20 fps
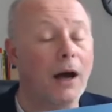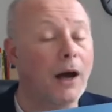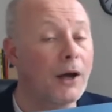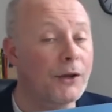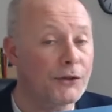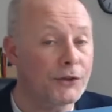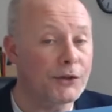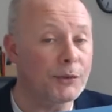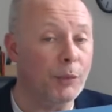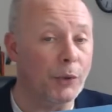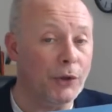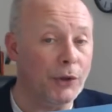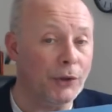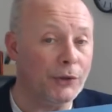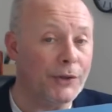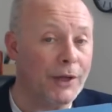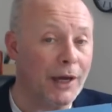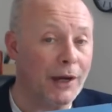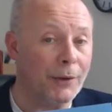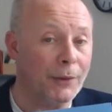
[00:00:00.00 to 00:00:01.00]

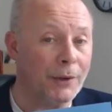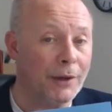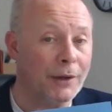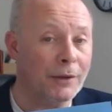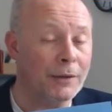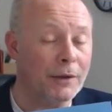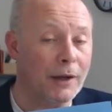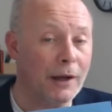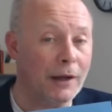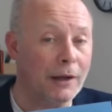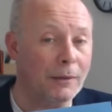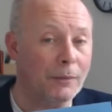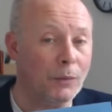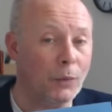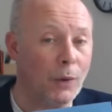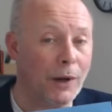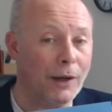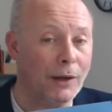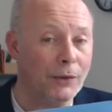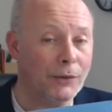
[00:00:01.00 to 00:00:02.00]
unspoilt area,
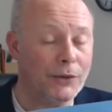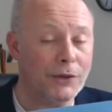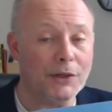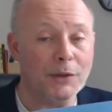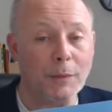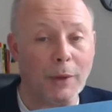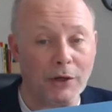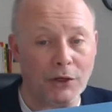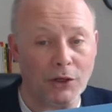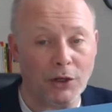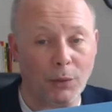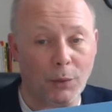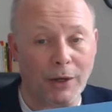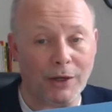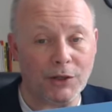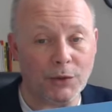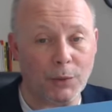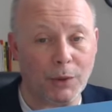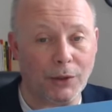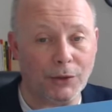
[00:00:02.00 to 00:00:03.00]
Wales, especially
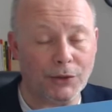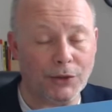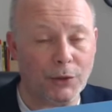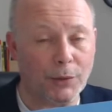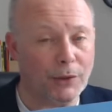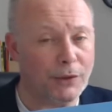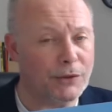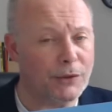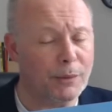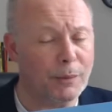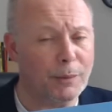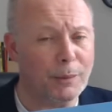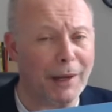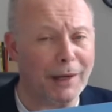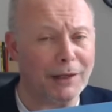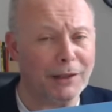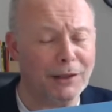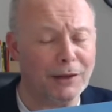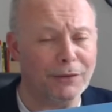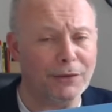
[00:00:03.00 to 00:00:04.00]
West Wales too. We've got some
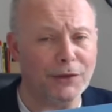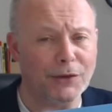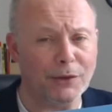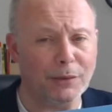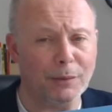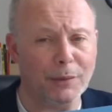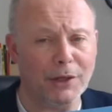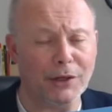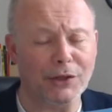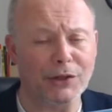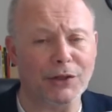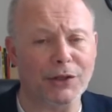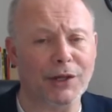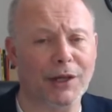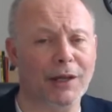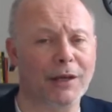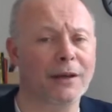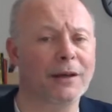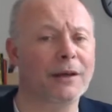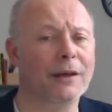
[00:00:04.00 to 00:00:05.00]
magnificent beaches
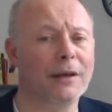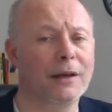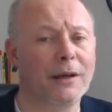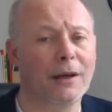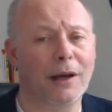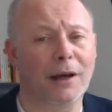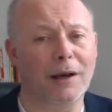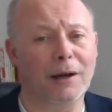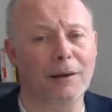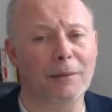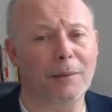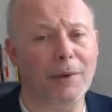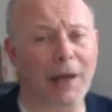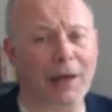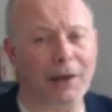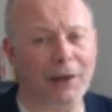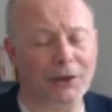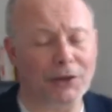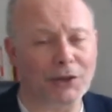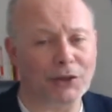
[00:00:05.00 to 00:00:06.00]
here, and
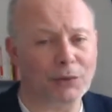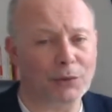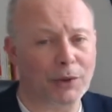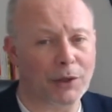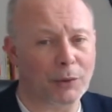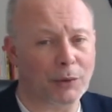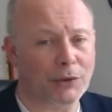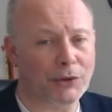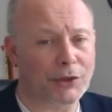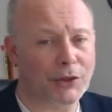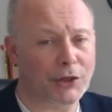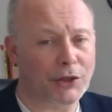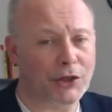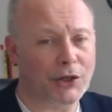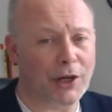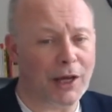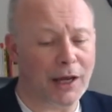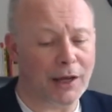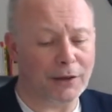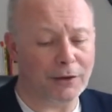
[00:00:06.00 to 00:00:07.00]
I just really wanted to
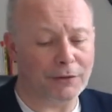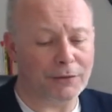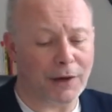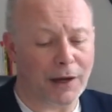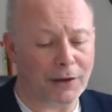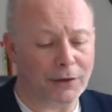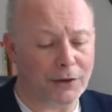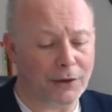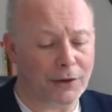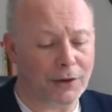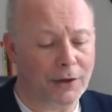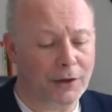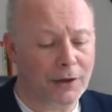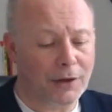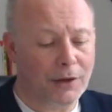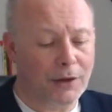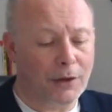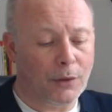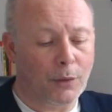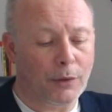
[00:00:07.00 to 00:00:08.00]
share the fact that
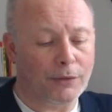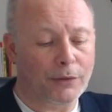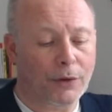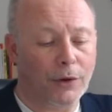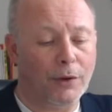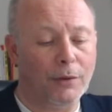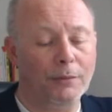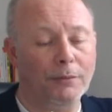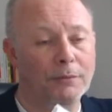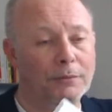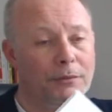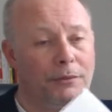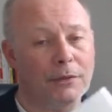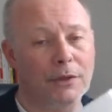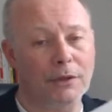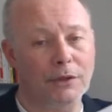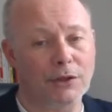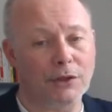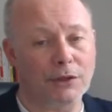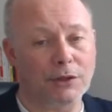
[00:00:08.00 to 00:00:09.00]
we've got
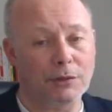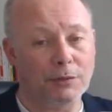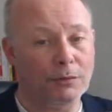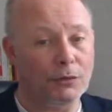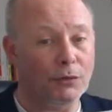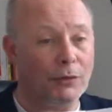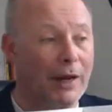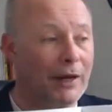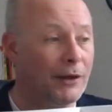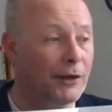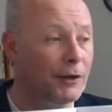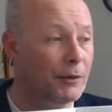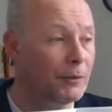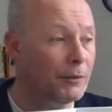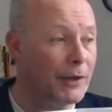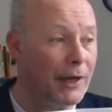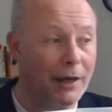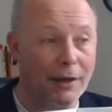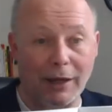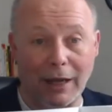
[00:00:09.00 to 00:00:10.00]
just
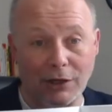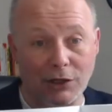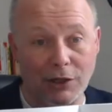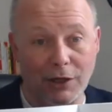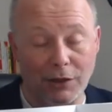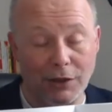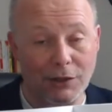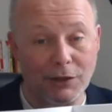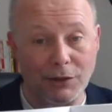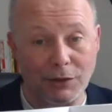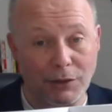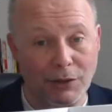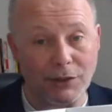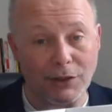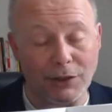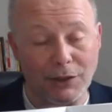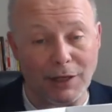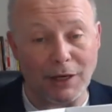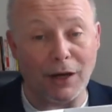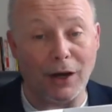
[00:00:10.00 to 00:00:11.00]
random there. Actually, this
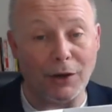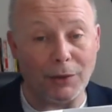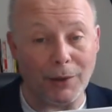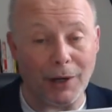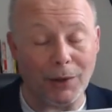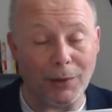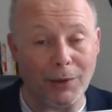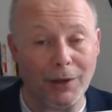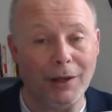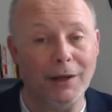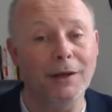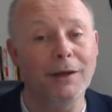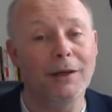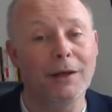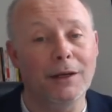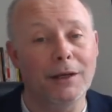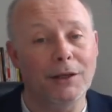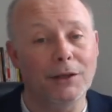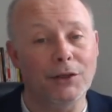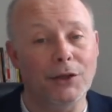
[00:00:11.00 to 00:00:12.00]
is in our area
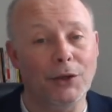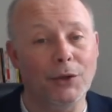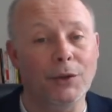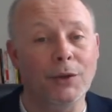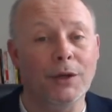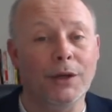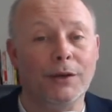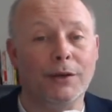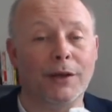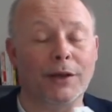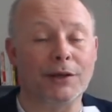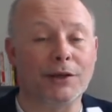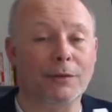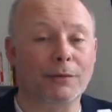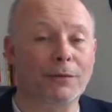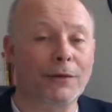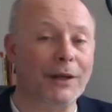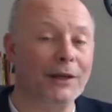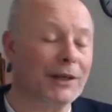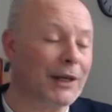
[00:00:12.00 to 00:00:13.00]
too. There's
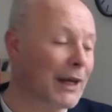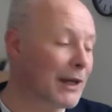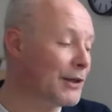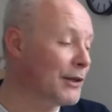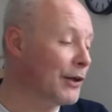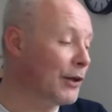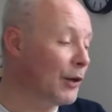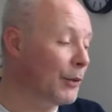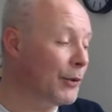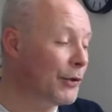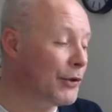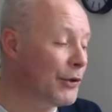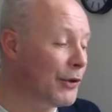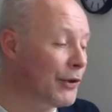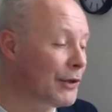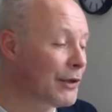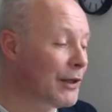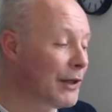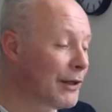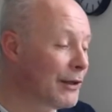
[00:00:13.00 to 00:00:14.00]
some fantastic
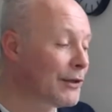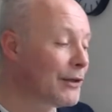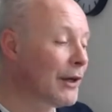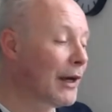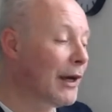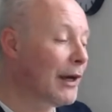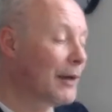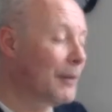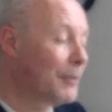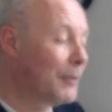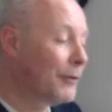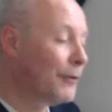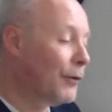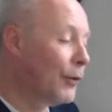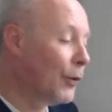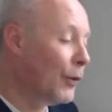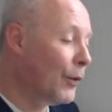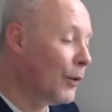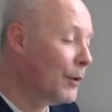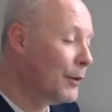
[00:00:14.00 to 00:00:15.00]
opportunities
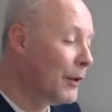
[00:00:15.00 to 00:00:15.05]
for